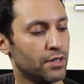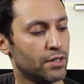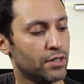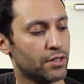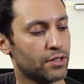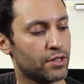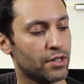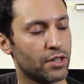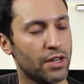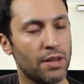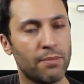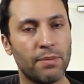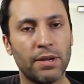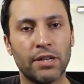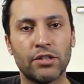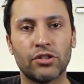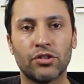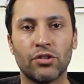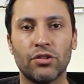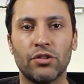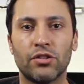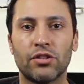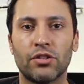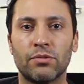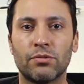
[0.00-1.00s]
So yeah, make
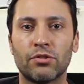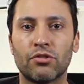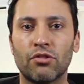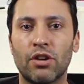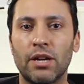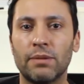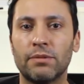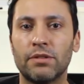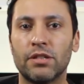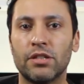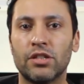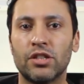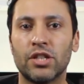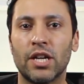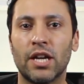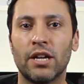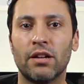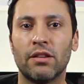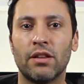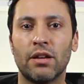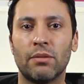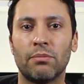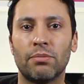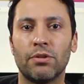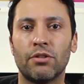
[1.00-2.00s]
sure you subscribe to the
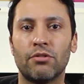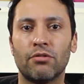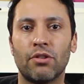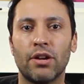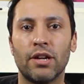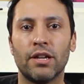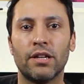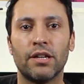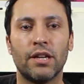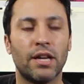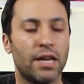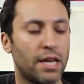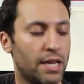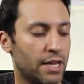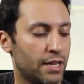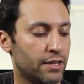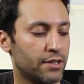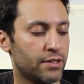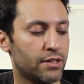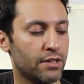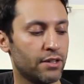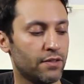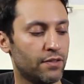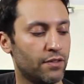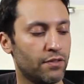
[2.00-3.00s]
channel. That'd be great.
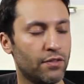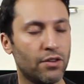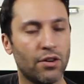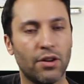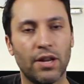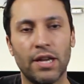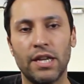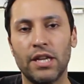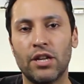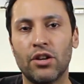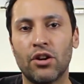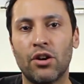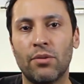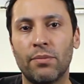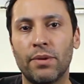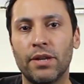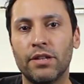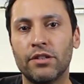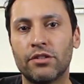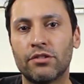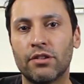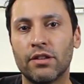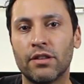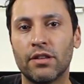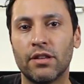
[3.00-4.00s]
And if you've got any
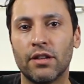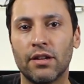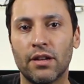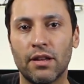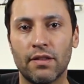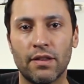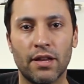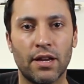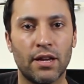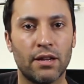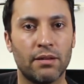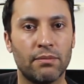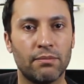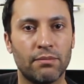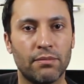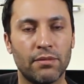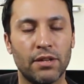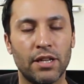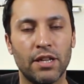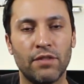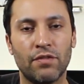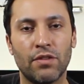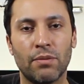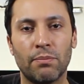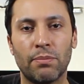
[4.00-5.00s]
comments or anything like that,
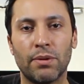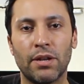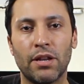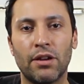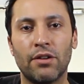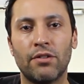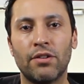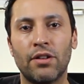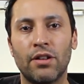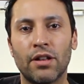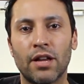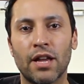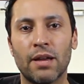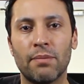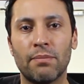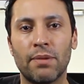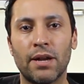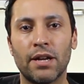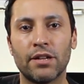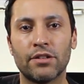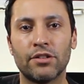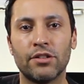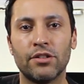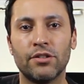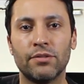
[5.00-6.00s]
leave it below and I'll get
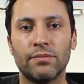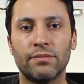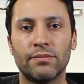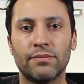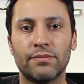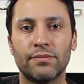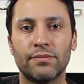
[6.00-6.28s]
back to you.